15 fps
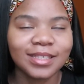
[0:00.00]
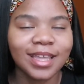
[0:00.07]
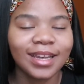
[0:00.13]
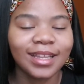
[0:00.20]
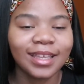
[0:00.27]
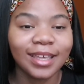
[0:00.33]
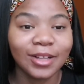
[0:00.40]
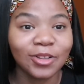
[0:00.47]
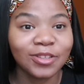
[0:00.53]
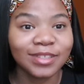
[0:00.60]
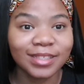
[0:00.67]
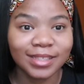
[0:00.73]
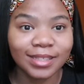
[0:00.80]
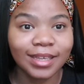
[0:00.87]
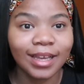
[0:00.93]
that girl
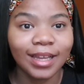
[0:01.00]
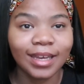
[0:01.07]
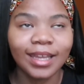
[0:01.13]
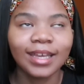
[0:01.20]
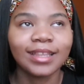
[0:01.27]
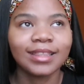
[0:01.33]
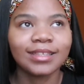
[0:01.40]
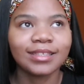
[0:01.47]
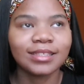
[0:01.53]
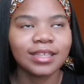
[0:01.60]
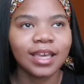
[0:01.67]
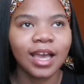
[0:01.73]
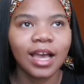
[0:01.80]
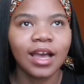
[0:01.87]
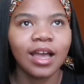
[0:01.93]
this year. Like this
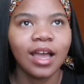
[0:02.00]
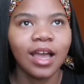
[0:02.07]
year,